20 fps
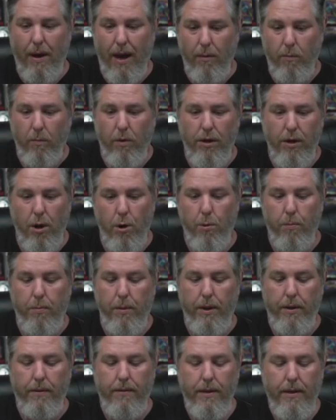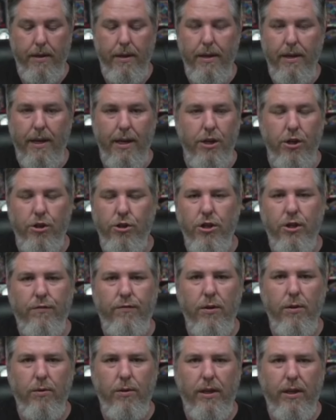buy one to open, and you just
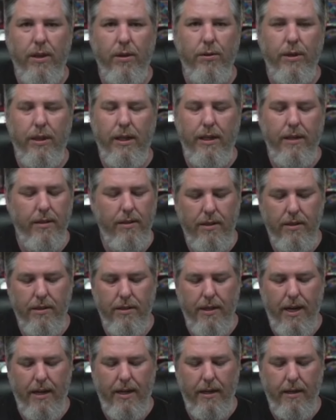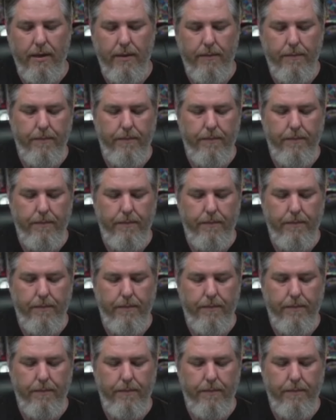feel guilty. Psychic.